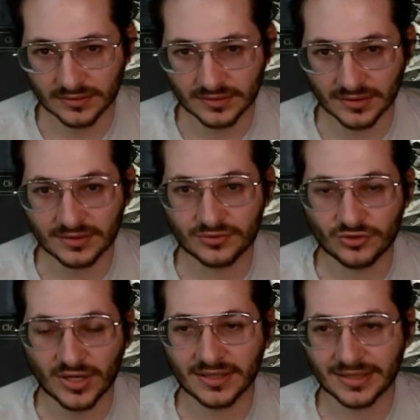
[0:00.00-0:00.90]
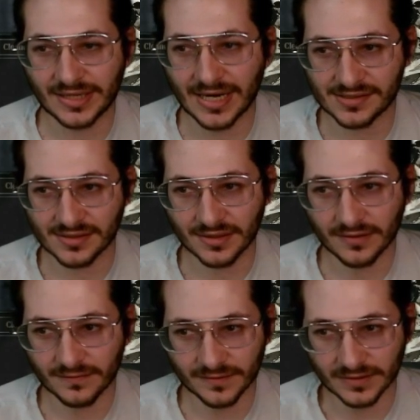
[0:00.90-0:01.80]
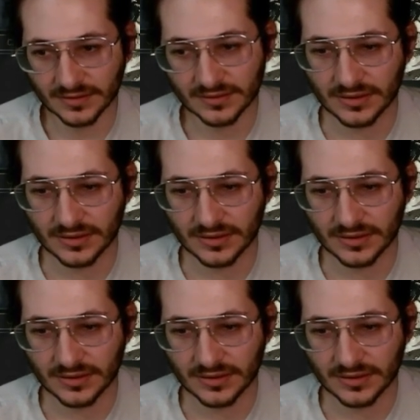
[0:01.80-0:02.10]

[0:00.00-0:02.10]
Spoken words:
They're trying to cast Niv, and